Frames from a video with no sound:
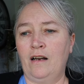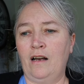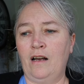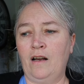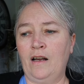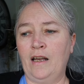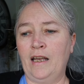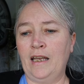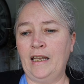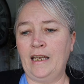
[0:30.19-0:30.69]

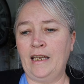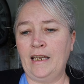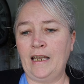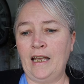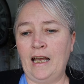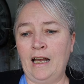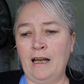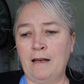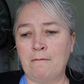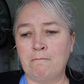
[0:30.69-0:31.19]
I,
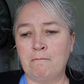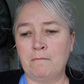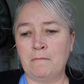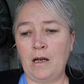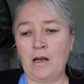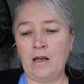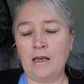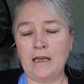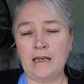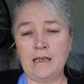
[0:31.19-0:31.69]

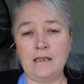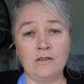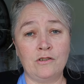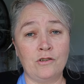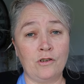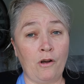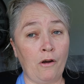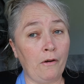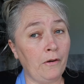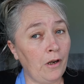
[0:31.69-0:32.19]
um, I needed
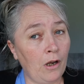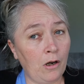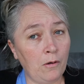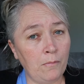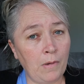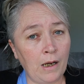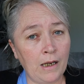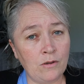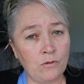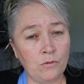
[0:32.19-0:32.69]
to go and
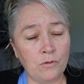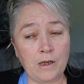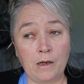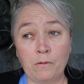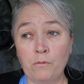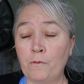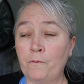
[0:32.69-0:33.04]
help my daughter.